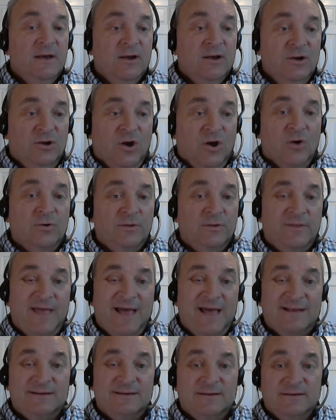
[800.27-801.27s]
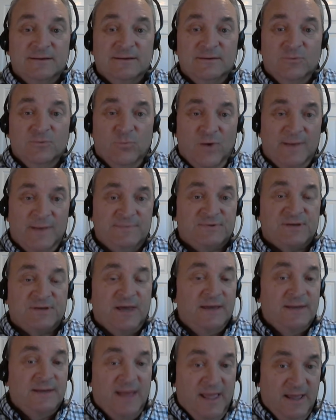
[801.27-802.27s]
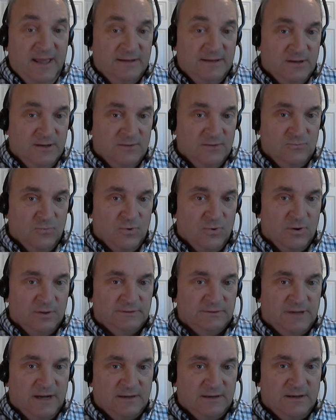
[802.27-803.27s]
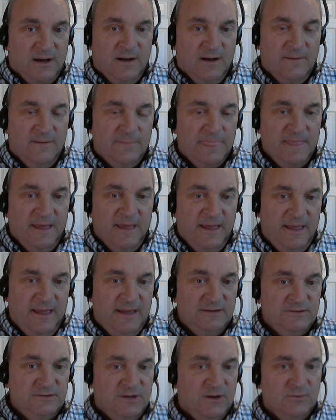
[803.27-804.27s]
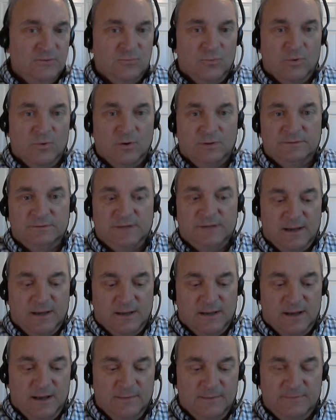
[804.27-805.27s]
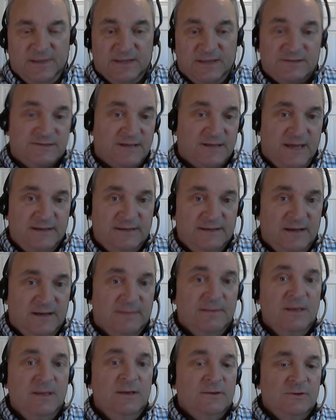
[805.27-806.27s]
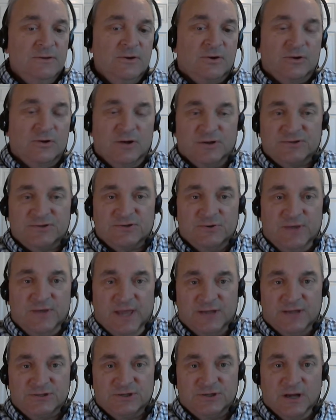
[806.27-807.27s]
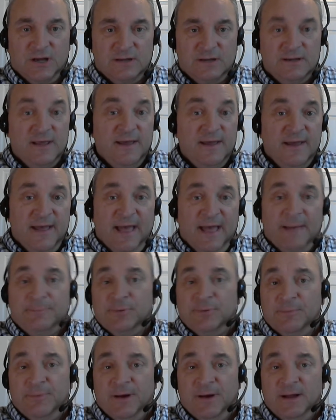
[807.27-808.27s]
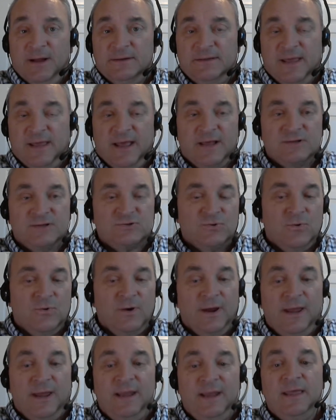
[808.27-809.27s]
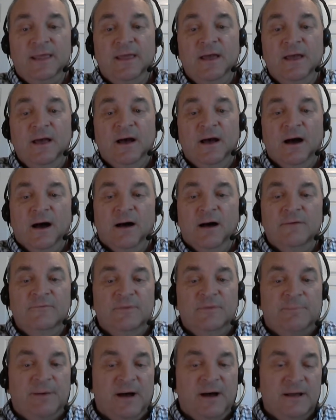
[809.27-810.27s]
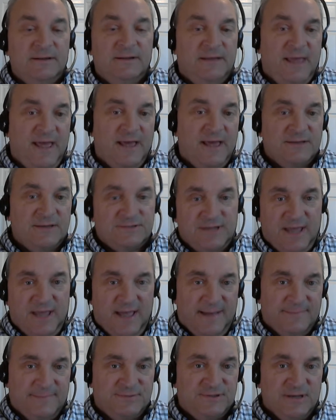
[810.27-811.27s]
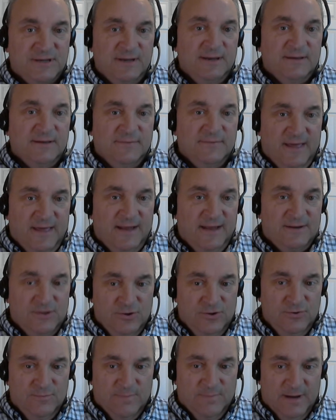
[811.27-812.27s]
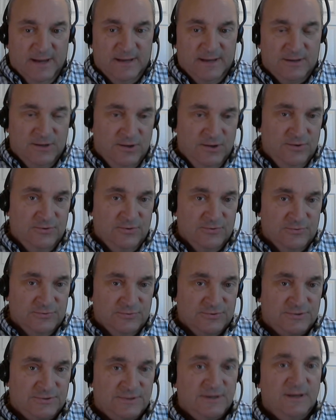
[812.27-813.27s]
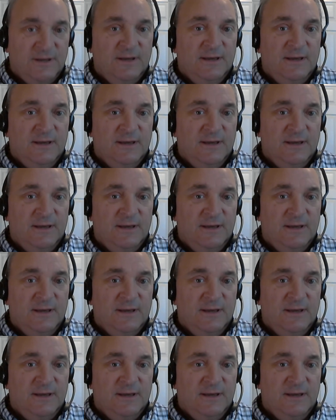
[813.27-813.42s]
Go to that website, handgunworld.com. Handgunworld.com. Get signed up. You can also catch it on Apple Podcasts or any of the podcast apps that you might use.